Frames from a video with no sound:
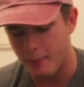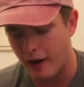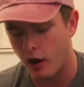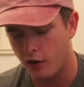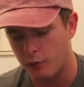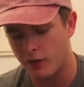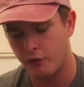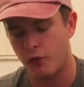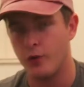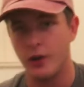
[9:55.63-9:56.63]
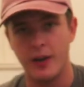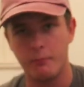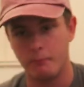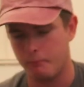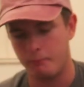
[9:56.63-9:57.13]
about halfway through and
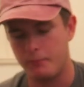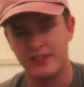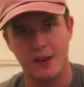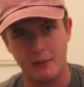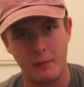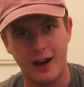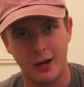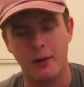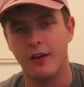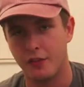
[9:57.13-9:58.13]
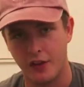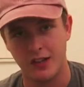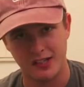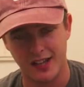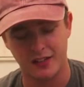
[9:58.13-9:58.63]
it set me back about
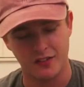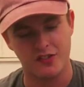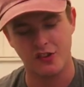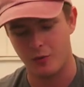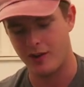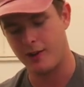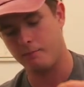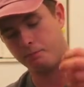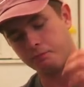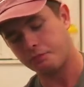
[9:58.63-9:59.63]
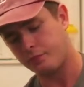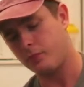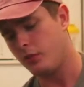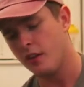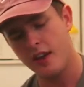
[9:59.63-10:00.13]
30 seconds chewing it.
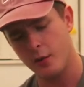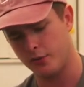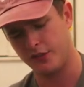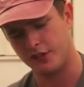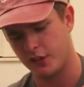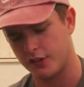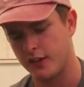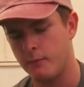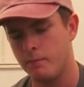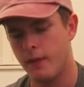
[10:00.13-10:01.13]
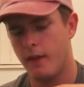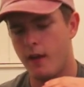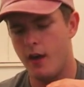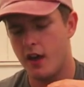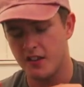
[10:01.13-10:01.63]
It was disgusting.
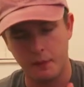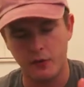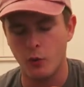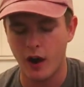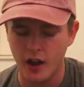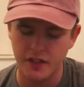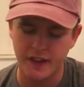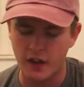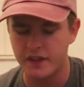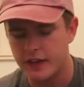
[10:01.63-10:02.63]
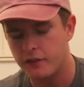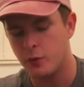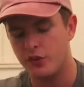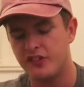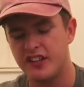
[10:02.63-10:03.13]
Well, I think, I think if
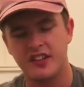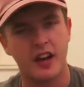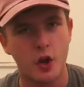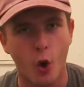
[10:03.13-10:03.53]
you were just eating it